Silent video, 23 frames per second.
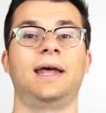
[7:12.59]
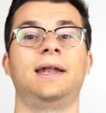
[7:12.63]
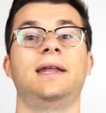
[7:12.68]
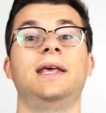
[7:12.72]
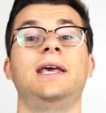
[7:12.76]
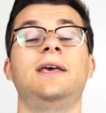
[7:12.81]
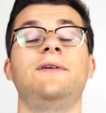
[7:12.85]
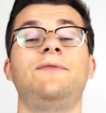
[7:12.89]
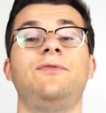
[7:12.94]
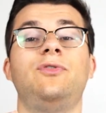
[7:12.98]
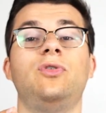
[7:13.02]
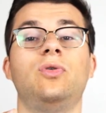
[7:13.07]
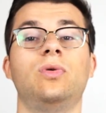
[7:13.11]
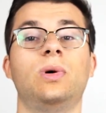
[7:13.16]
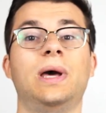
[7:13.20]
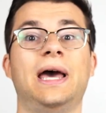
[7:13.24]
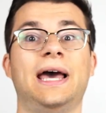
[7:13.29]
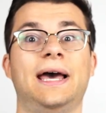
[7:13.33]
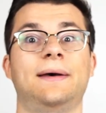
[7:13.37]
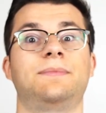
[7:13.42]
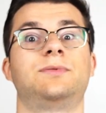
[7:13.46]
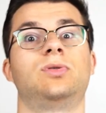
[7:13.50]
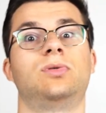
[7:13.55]
And if you
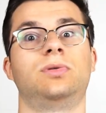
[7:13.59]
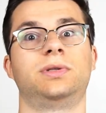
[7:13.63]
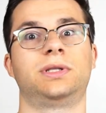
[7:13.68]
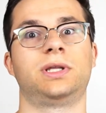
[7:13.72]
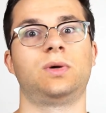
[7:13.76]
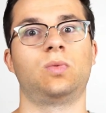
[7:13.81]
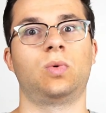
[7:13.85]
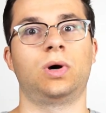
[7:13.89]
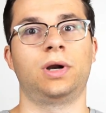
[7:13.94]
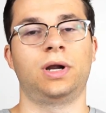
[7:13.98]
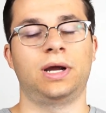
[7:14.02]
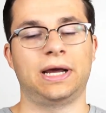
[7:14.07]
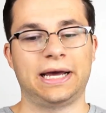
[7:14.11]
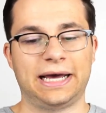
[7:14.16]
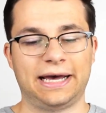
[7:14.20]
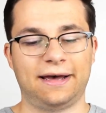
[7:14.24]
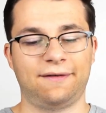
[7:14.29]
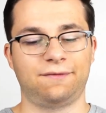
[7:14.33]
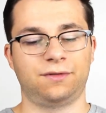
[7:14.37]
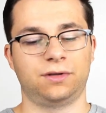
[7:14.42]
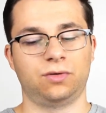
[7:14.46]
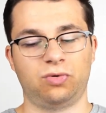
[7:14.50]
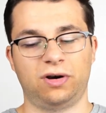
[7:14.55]
absolutely want to
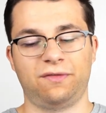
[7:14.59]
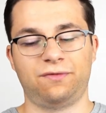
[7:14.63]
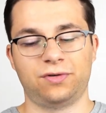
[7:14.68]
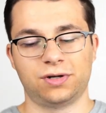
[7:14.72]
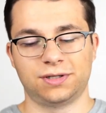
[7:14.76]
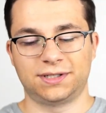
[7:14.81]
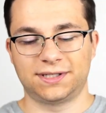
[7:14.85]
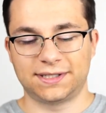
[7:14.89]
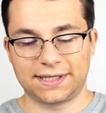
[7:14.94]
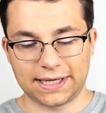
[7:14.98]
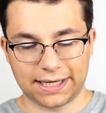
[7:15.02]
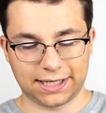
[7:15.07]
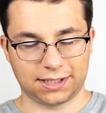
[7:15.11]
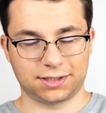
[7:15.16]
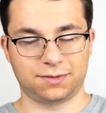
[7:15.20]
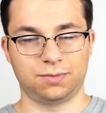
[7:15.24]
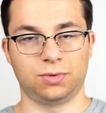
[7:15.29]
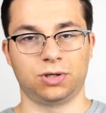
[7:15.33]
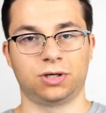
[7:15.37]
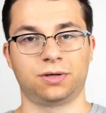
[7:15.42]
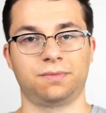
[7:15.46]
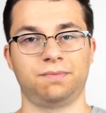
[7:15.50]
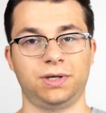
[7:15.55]
have the reference
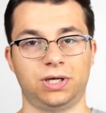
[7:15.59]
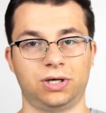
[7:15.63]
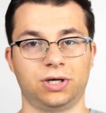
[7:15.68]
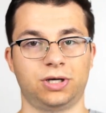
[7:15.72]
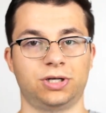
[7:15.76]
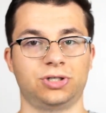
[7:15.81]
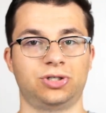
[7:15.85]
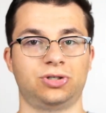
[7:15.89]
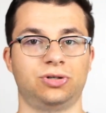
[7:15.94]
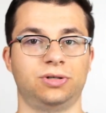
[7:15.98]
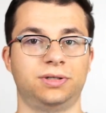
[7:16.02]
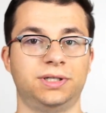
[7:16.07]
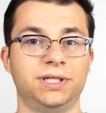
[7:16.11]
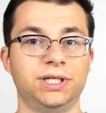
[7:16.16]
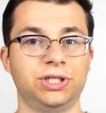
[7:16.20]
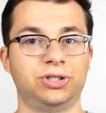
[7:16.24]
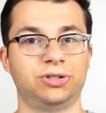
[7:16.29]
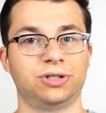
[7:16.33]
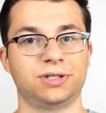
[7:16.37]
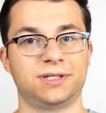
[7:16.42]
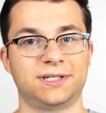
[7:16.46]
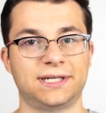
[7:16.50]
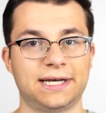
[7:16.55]
textbook because your
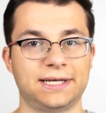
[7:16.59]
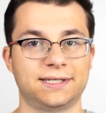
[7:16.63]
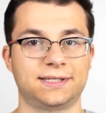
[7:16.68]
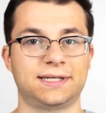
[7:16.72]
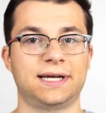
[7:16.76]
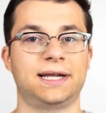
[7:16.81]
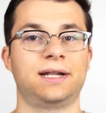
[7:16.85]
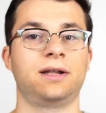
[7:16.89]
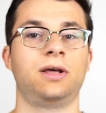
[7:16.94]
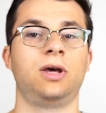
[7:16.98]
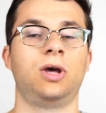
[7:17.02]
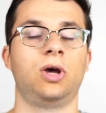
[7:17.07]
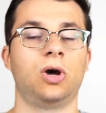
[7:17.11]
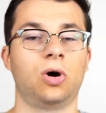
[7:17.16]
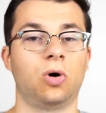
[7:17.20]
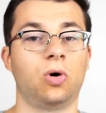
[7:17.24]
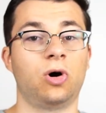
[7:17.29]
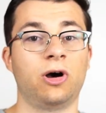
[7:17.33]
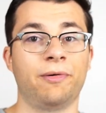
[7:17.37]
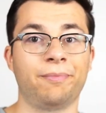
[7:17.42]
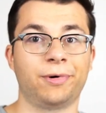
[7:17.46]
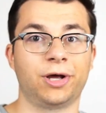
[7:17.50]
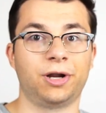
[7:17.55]
teacher says that,
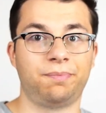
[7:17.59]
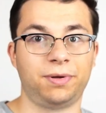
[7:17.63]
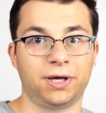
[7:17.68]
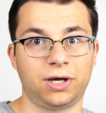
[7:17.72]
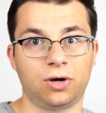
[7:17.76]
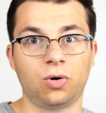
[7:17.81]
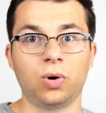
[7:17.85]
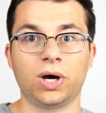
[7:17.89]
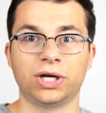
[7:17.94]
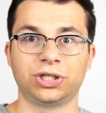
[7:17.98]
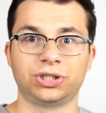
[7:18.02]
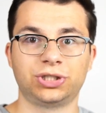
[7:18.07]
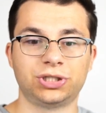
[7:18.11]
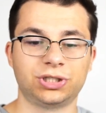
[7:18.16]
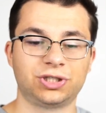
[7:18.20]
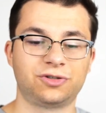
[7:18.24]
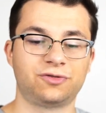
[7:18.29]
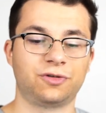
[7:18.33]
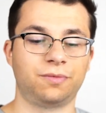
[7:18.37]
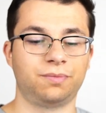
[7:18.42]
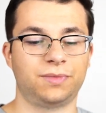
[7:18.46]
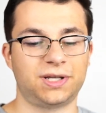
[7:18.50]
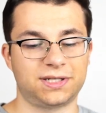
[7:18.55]
oh, I'm going to pick questions
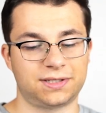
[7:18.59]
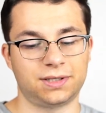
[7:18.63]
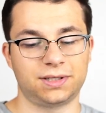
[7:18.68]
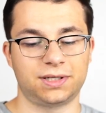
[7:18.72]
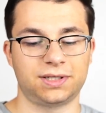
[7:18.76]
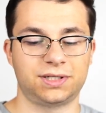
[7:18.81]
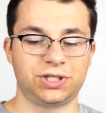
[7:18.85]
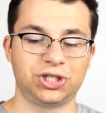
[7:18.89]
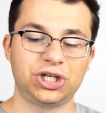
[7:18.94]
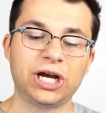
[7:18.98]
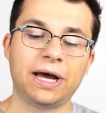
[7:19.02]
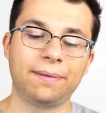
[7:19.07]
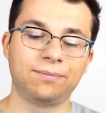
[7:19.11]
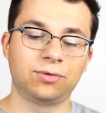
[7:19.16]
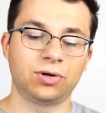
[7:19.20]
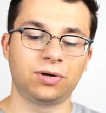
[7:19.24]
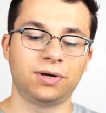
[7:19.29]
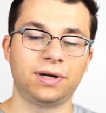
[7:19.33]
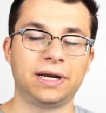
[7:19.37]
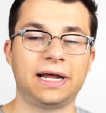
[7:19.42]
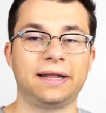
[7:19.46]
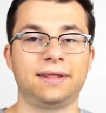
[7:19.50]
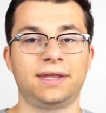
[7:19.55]
from this and this
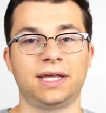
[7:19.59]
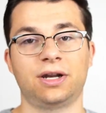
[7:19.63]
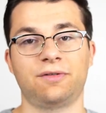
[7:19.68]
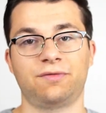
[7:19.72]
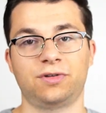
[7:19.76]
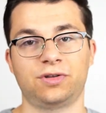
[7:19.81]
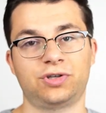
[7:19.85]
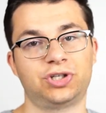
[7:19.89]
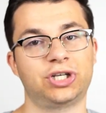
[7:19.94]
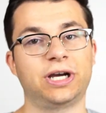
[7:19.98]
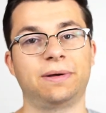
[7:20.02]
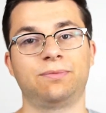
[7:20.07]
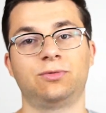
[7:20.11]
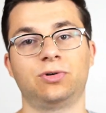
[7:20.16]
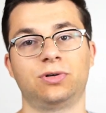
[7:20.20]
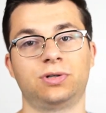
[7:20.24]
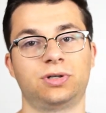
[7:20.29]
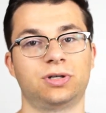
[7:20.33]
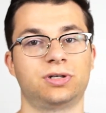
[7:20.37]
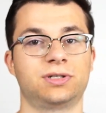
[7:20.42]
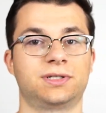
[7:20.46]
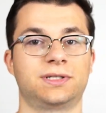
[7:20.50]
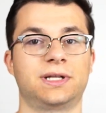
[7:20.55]
chapter, and at the end of the chapter,
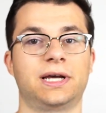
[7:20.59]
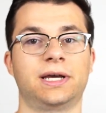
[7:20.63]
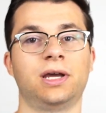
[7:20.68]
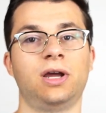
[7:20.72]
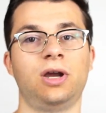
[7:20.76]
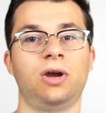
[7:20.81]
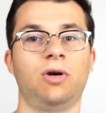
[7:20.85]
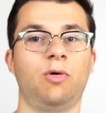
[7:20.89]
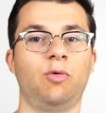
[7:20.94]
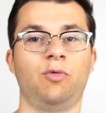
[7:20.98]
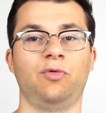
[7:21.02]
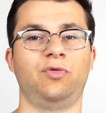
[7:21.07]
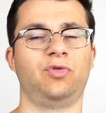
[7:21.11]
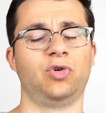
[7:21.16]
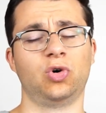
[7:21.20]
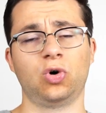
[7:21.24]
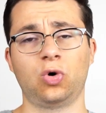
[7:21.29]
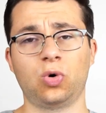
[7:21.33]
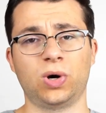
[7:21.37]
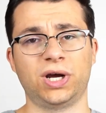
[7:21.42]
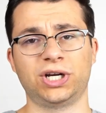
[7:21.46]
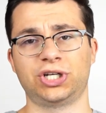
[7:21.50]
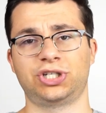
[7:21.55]
there's like
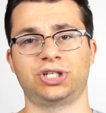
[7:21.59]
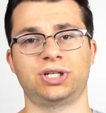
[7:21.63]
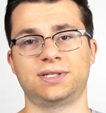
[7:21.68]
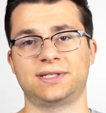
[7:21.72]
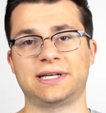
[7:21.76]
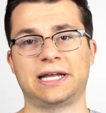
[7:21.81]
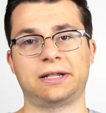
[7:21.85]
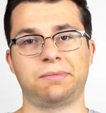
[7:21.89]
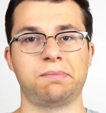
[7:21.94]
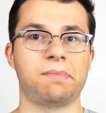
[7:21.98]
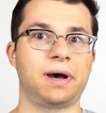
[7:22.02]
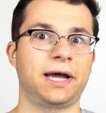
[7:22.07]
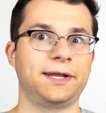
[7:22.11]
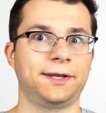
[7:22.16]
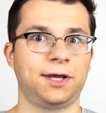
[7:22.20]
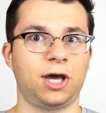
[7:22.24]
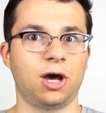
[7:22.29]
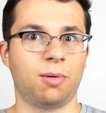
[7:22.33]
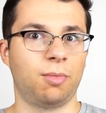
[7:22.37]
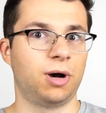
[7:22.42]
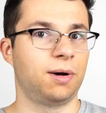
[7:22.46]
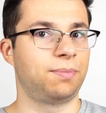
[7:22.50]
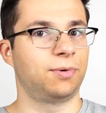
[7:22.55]
review questions that might
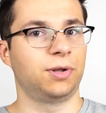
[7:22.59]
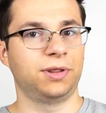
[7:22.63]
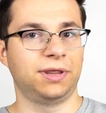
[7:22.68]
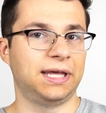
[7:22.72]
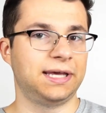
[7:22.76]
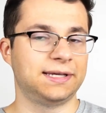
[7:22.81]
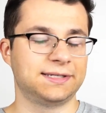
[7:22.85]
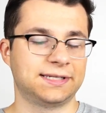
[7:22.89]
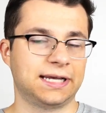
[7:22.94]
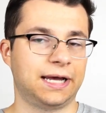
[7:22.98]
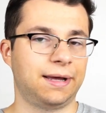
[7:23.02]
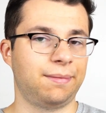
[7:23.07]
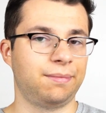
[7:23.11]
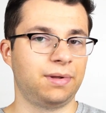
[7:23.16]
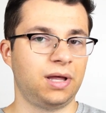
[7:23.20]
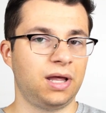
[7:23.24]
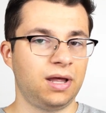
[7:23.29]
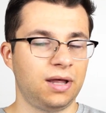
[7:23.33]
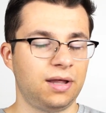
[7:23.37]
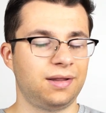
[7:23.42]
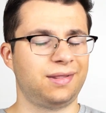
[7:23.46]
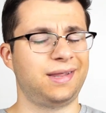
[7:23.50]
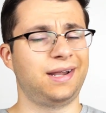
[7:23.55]
come up on the exam,
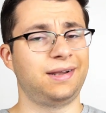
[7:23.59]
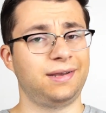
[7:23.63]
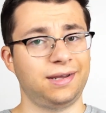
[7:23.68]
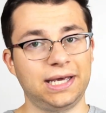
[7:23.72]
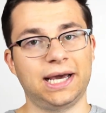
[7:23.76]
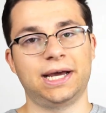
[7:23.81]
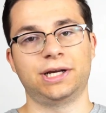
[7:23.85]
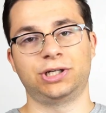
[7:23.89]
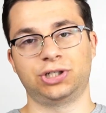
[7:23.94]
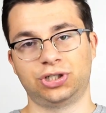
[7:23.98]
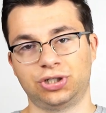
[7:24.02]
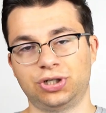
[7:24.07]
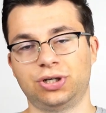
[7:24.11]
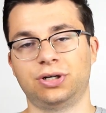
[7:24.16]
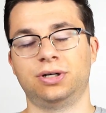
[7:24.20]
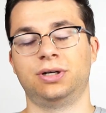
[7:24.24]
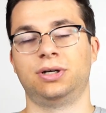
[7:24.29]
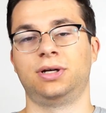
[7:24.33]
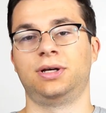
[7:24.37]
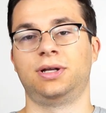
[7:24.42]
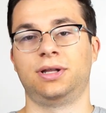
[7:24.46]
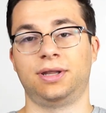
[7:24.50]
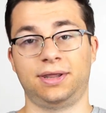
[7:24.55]
then yeah,
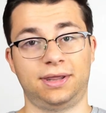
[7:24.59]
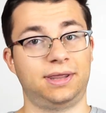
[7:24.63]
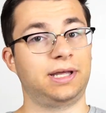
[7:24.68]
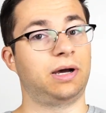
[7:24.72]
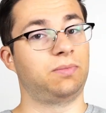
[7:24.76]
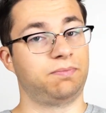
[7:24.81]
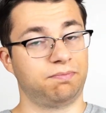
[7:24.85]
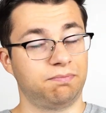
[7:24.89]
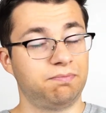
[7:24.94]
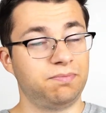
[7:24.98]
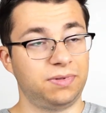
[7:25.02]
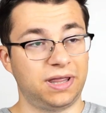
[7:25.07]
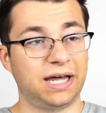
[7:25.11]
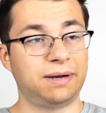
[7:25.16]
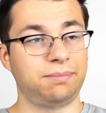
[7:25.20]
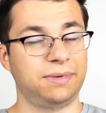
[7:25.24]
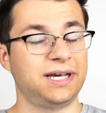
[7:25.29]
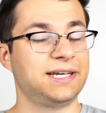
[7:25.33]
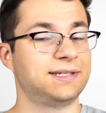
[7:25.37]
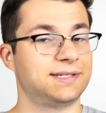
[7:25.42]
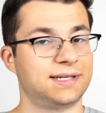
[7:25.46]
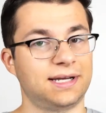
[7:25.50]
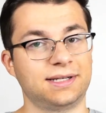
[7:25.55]
sure, that, that
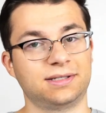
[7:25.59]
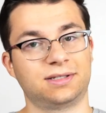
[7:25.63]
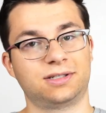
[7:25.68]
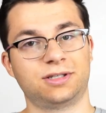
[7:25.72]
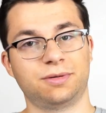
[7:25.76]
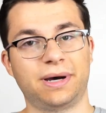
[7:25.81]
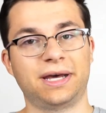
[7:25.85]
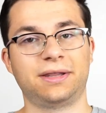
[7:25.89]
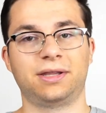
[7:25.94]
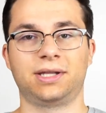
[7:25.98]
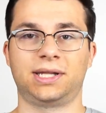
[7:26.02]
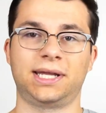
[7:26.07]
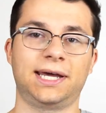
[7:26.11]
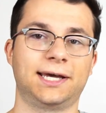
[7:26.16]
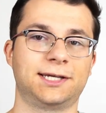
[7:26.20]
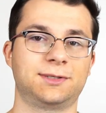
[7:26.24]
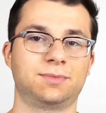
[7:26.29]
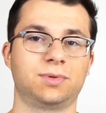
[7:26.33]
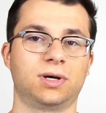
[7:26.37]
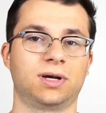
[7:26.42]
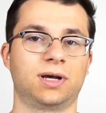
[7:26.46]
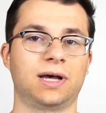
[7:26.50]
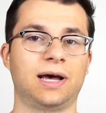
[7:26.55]
makes sense to buy the
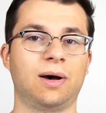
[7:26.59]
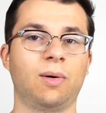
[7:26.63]
textbook.